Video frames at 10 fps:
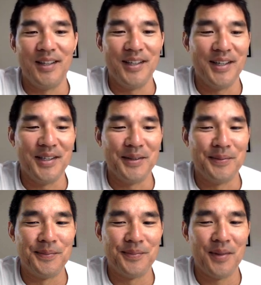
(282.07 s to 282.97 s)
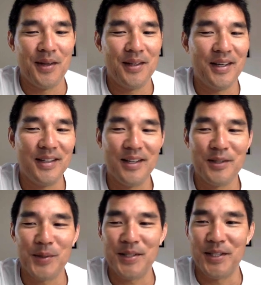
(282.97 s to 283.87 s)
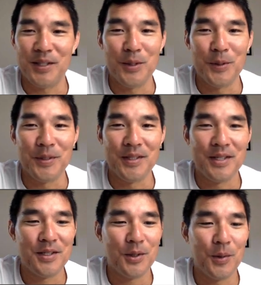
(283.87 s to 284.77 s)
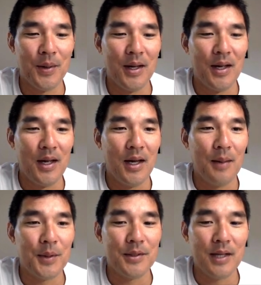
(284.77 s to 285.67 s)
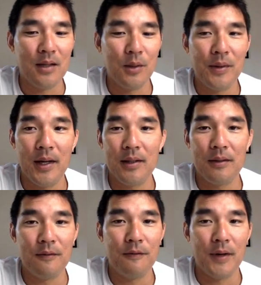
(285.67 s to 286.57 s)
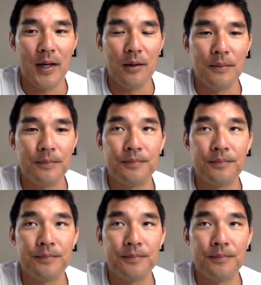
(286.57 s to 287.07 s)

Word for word: uh, not not so easy to use. So I'm going to download that file.